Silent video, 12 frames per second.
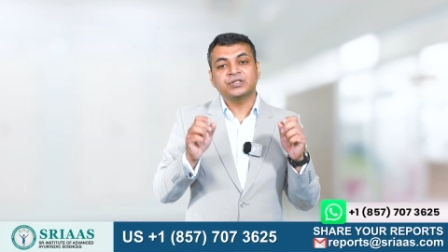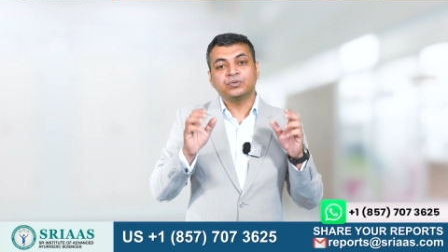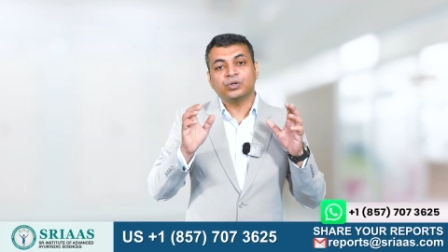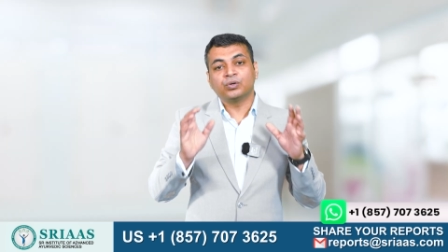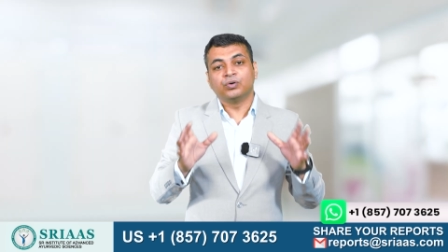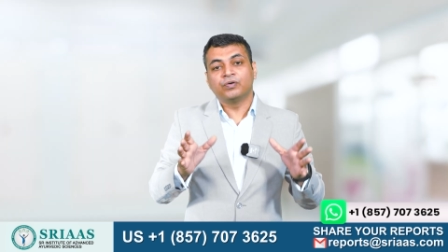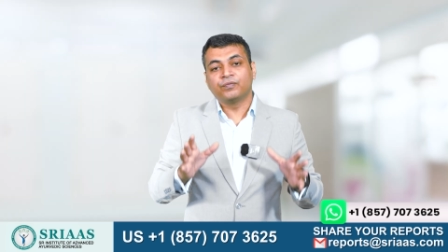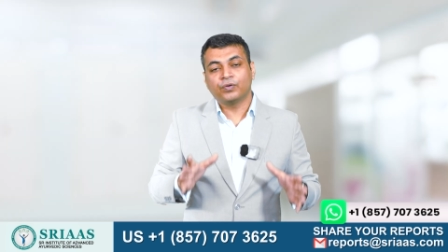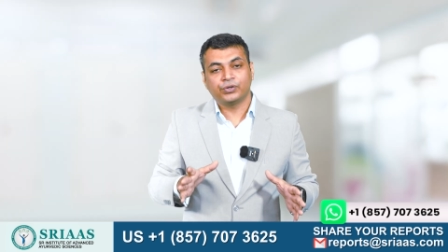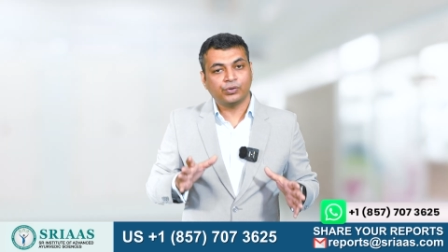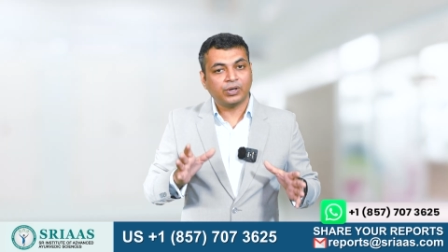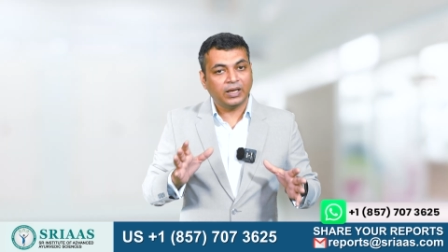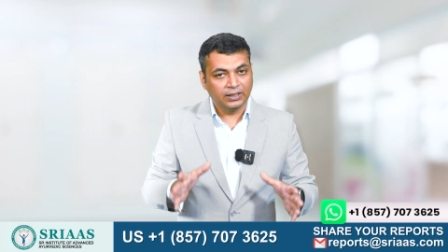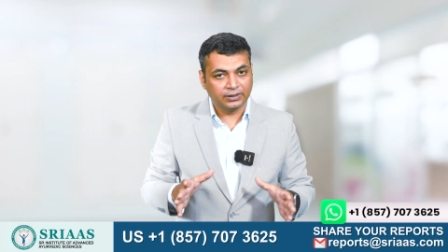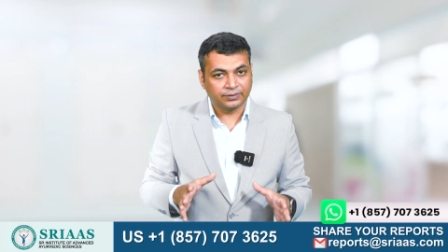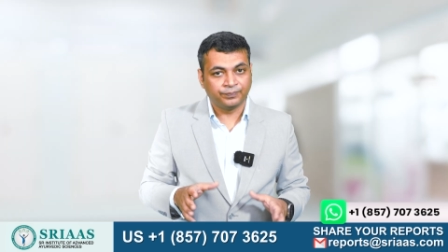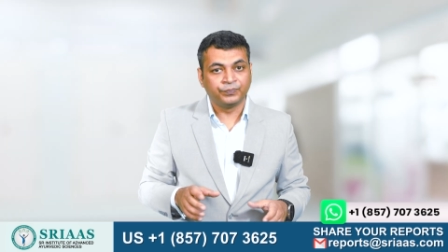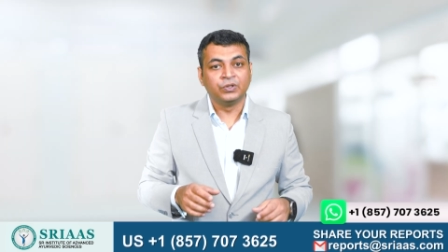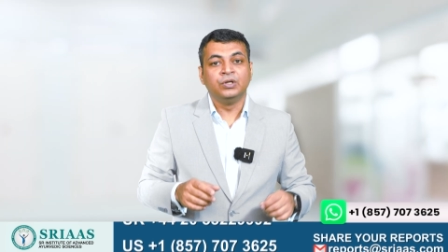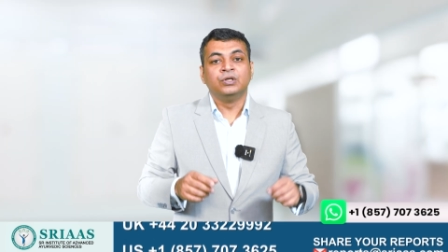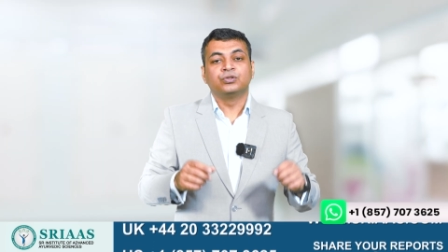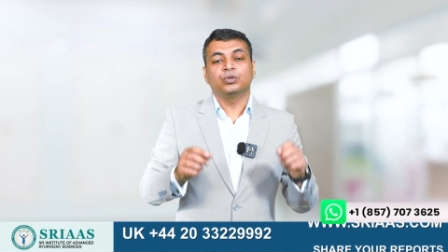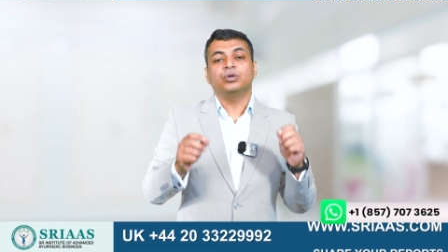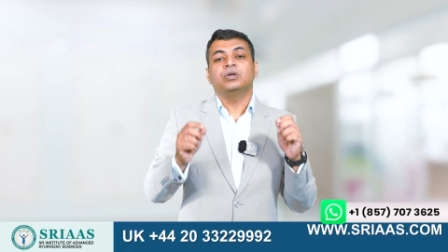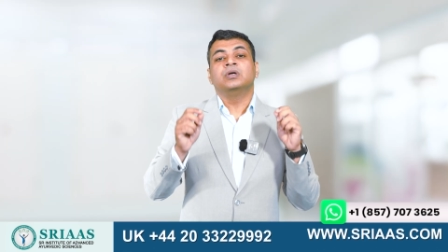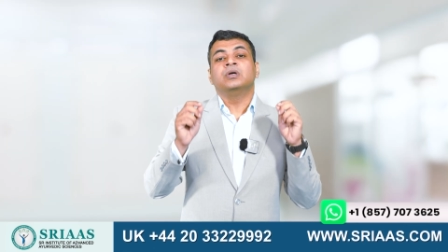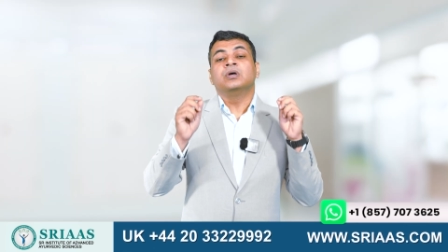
is not good for your health. So